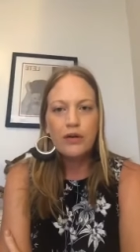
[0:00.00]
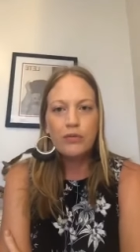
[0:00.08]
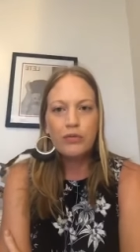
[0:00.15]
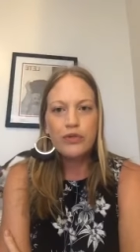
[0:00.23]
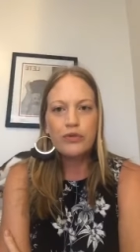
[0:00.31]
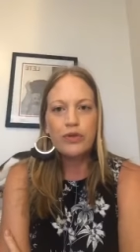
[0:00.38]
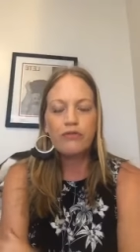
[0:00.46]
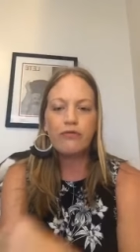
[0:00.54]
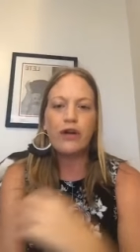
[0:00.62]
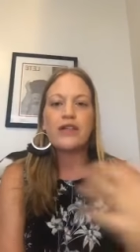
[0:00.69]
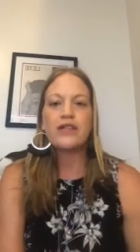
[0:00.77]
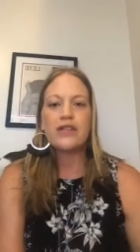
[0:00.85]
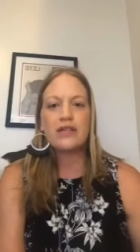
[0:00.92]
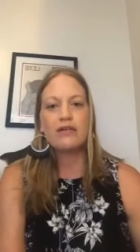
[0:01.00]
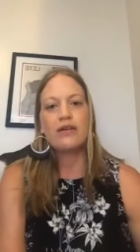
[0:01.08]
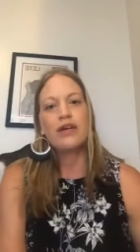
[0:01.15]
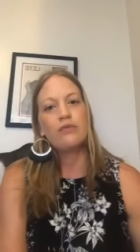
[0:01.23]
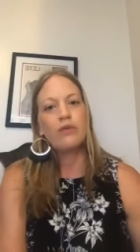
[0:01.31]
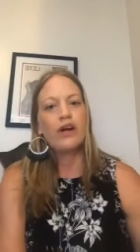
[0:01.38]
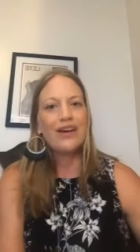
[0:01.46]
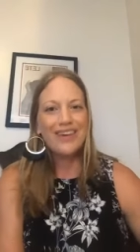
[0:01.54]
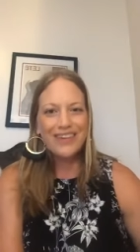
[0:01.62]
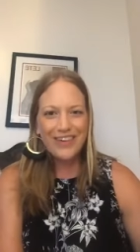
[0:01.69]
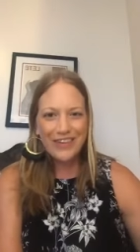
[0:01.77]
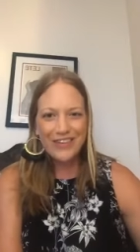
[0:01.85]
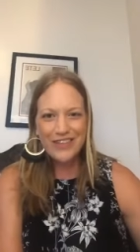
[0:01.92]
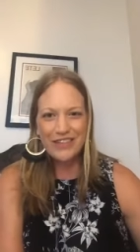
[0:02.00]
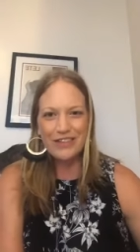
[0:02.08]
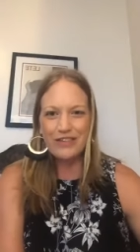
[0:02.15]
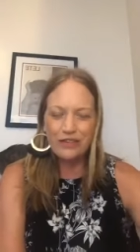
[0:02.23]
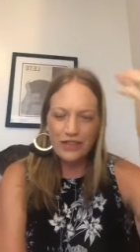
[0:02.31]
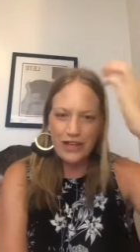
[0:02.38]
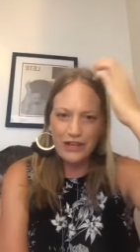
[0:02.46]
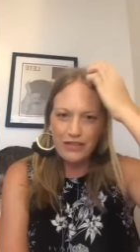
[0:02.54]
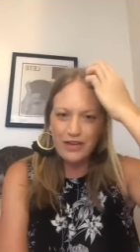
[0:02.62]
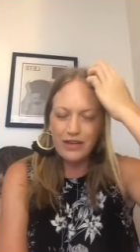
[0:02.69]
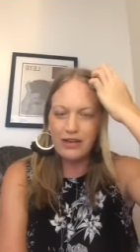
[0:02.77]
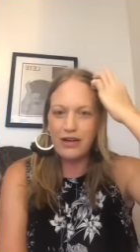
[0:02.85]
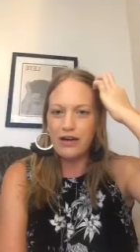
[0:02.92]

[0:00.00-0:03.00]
between friends and, and what I call sisters, I think,